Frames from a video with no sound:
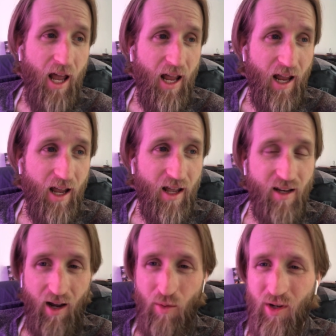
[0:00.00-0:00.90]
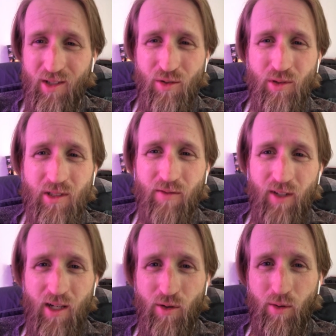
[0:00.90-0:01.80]
and I wanted to do a little
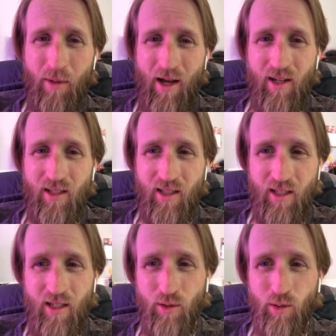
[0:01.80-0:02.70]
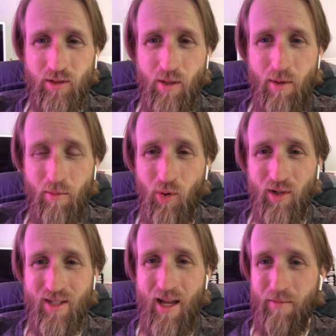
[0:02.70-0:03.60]
video about it, go a little bit more
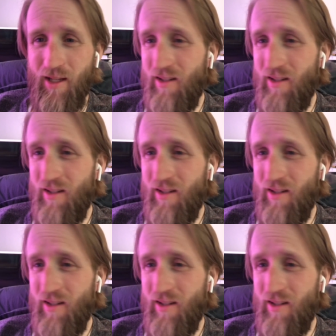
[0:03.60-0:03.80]
in depth.